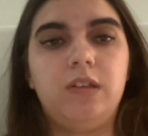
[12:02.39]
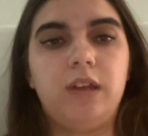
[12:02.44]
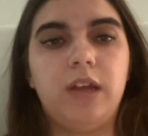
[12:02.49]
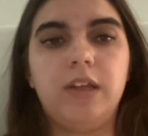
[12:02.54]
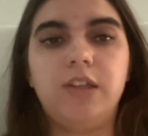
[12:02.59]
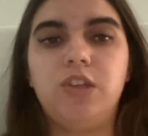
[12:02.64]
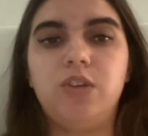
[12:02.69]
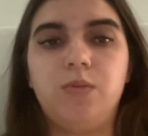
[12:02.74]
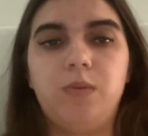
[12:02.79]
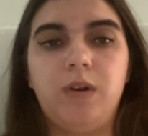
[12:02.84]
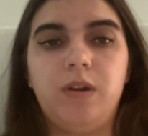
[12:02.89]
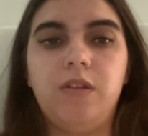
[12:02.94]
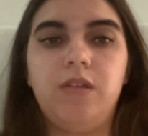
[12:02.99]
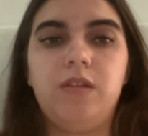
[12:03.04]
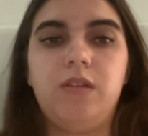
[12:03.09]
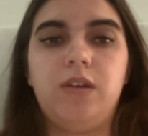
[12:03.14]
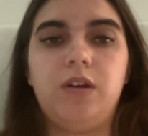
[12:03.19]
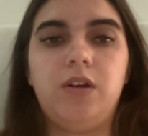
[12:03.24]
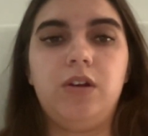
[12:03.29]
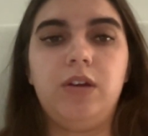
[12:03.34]
get to where
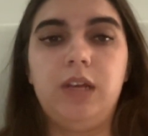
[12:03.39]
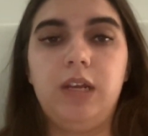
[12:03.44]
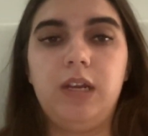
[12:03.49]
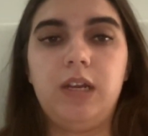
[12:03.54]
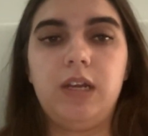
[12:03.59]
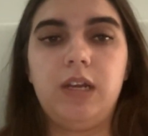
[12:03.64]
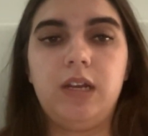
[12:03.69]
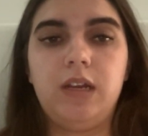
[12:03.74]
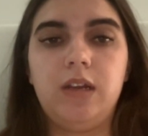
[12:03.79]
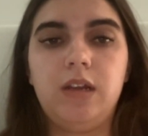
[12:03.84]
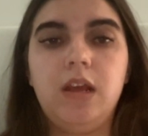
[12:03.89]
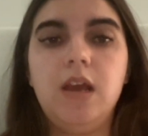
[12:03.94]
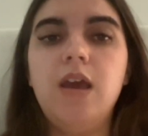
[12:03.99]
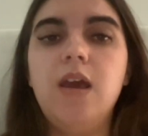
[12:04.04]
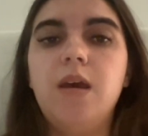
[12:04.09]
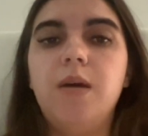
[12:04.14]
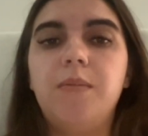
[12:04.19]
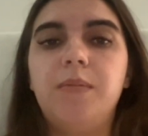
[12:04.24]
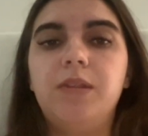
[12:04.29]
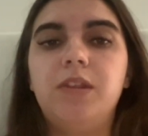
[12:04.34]
they're needed.
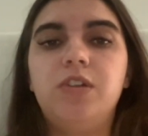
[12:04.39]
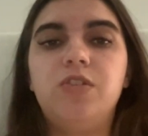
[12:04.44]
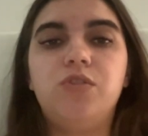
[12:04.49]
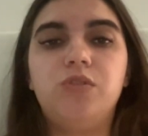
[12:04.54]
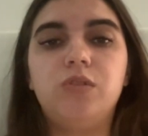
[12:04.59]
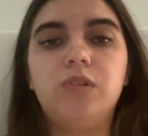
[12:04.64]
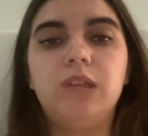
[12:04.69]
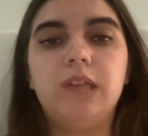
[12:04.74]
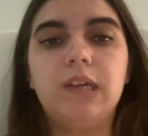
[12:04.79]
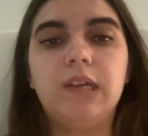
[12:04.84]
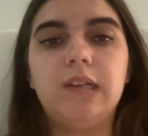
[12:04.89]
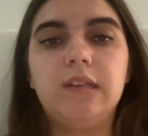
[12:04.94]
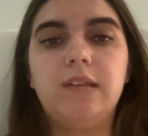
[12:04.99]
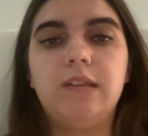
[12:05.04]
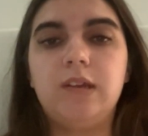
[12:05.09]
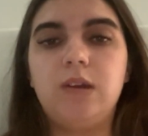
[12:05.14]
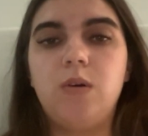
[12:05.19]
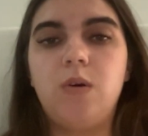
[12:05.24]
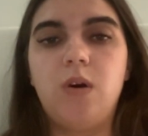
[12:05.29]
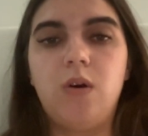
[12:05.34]
But the truth is, they
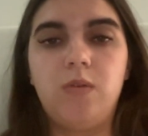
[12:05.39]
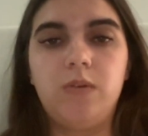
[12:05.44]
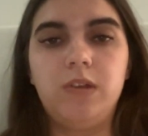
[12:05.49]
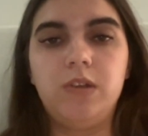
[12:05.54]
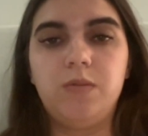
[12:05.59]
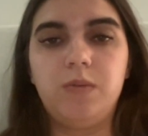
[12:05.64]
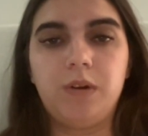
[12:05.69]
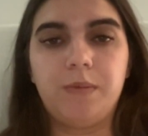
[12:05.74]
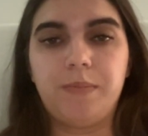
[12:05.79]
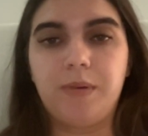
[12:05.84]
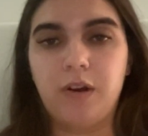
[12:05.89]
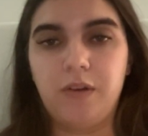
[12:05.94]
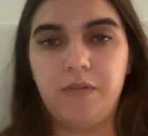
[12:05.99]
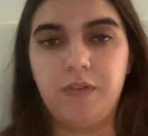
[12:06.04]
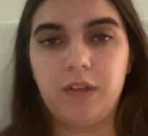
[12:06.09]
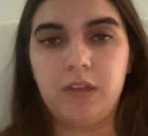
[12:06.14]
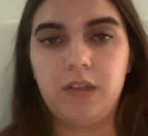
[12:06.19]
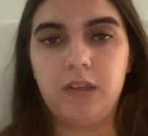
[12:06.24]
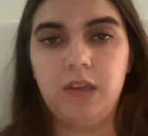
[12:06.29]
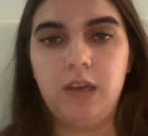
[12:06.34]
don't always work
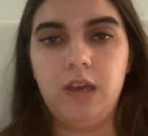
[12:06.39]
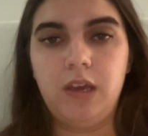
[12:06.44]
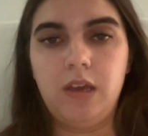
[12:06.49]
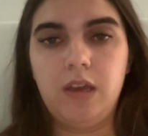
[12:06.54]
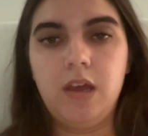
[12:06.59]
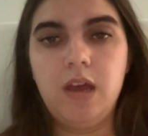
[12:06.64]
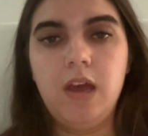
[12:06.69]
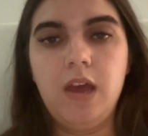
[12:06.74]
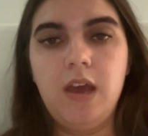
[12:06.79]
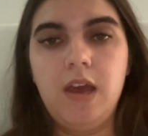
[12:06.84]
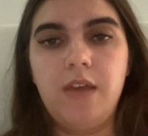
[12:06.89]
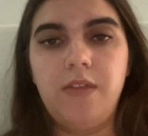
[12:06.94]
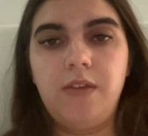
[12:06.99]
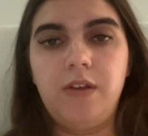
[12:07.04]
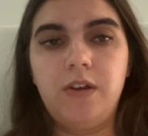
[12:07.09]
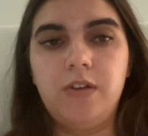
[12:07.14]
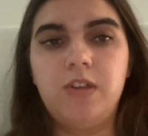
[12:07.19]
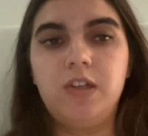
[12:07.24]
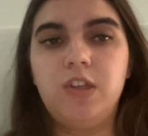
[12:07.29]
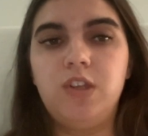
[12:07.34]
perfectly. There
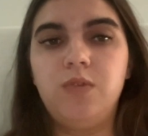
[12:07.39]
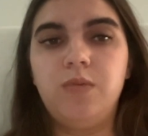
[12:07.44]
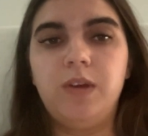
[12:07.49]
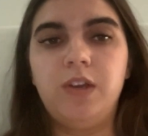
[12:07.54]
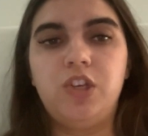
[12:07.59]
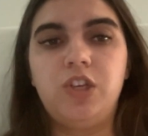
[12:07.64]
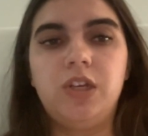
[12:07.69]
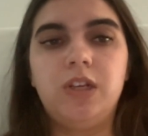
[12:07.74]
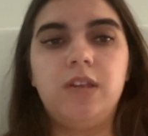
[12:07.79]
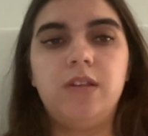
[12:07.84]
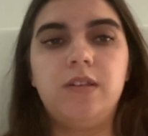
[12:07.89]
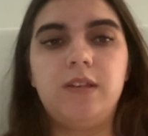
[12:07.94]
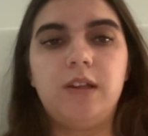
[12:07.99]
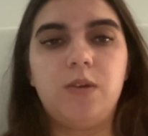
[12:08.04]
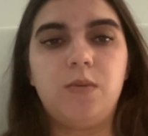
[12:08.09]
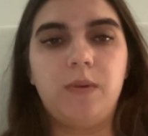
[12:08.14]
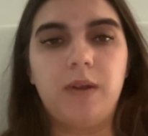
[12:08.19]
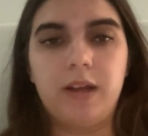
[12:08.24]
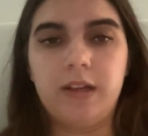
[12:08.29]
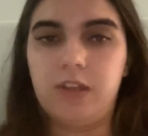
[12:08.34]
are situations,
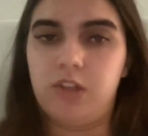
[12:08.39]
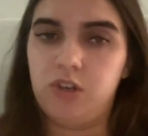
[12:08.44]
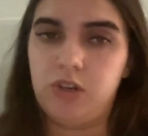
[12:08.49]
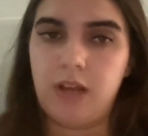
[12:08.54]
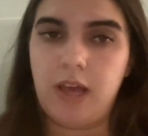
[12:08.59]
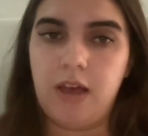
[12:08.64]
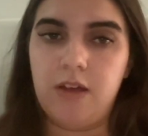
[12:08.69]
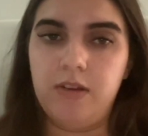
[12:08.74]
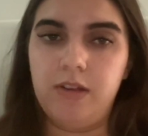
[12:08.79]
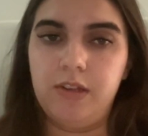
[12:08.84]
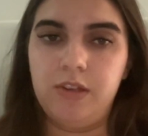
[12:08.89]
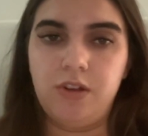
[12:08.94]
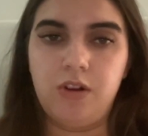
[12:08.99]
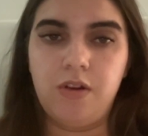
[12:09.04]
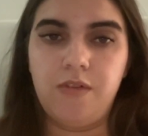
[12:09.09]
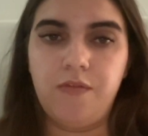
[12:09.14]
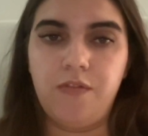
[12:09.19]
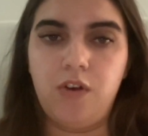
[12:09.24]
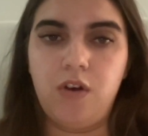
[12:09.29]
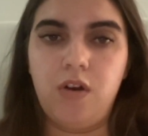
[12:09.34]
like when externalities are
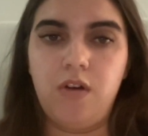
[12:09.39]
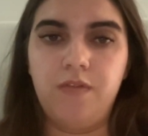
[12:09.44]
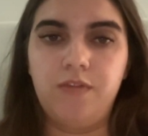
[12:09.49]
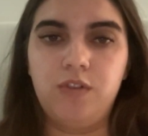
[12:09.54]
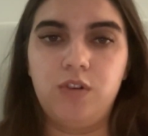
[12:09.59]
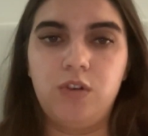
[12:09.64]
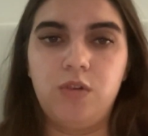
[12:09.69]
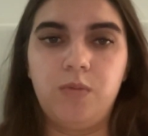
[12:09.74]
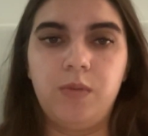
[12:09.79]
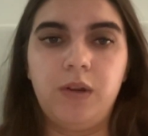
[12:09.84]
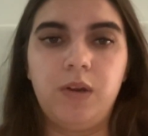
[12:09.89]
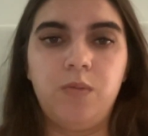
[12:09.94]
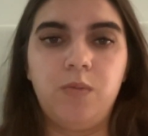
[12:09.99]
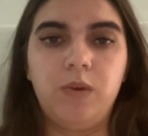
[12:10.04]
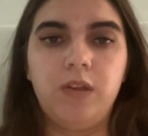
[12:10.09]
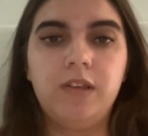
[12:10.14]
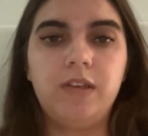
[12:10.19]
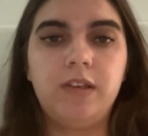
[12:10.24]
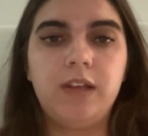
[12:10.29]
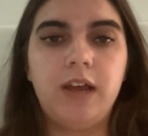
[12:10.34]
involved or when
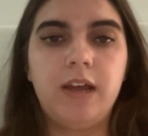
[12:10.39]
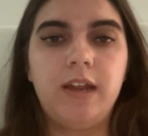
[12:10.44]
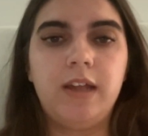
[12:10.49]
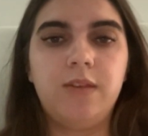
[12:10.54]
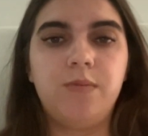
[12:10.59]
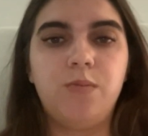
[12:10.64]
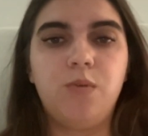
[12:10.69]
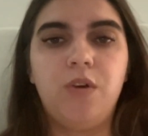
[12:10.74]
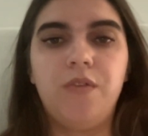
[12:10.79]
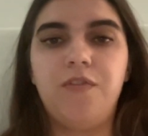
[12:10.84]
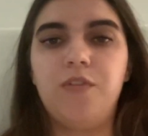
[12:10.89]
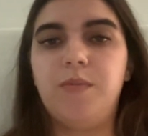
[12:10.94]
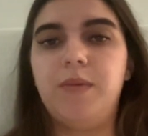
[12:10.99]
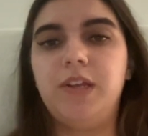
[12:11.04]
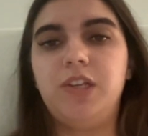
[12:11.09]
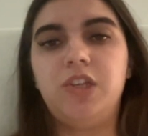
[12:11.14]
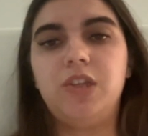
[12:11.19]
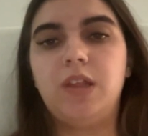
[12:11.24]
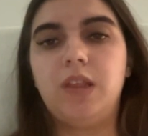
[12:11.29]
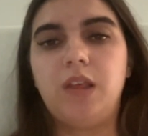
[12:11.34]
one side has more
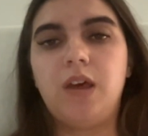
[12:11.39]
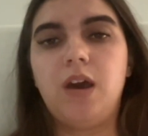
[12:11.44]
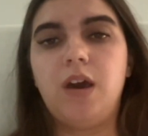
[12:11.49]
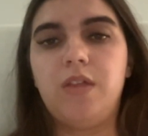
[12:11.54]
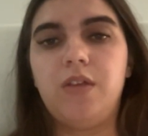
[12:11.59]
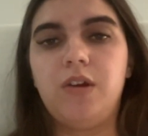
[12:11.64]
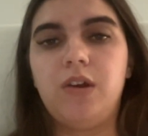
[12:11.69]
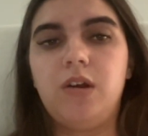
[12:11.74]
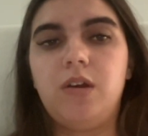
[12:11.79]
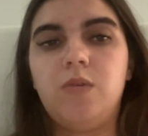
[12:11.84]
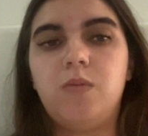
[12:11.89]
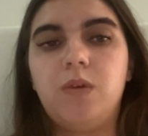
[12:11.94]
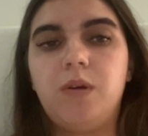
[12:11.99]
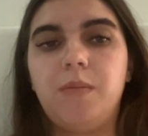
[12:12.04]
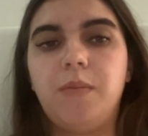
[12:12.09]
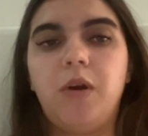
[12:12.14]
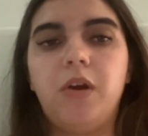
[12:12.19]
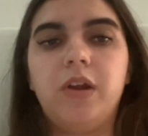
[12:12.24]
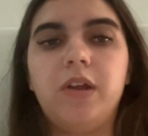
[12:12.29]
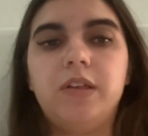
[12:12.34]
information than the other, where
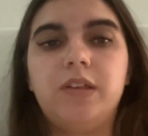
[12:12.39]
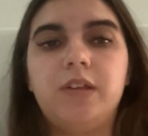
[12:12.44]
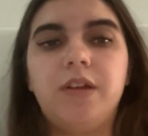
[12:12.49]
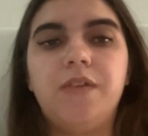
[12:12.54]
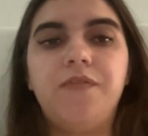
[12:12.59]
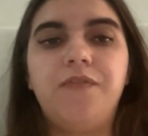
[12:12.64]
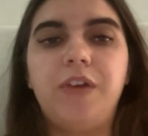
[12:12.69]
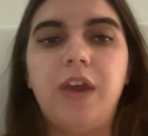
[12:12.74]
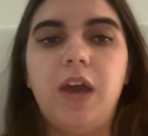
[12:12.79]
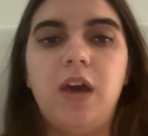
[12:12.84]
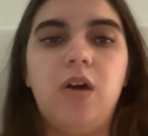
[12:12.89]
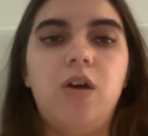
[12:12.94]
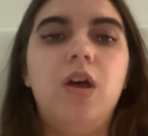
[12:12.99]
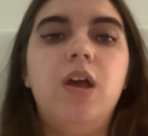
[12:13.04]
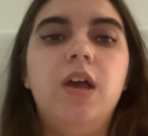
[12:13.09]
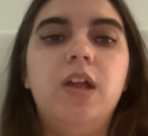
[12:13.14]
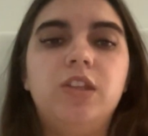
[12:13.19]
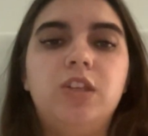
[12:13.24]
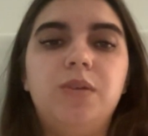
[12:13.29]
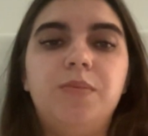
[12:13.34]
markets can fail
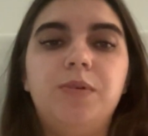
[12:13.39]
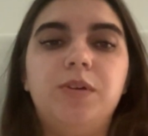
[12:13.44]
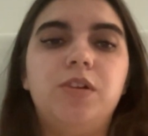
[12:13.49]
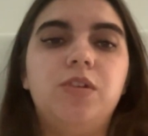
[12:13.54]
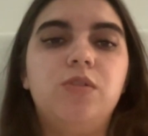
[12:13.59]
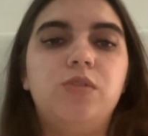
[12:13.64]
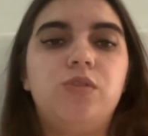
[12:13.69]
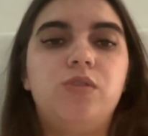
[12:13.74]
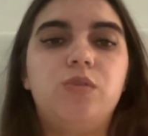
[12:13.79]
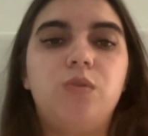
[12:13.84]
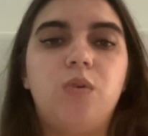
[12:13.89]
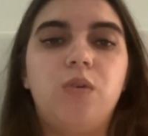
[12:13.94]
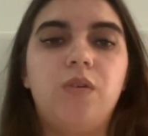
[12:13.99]
to produce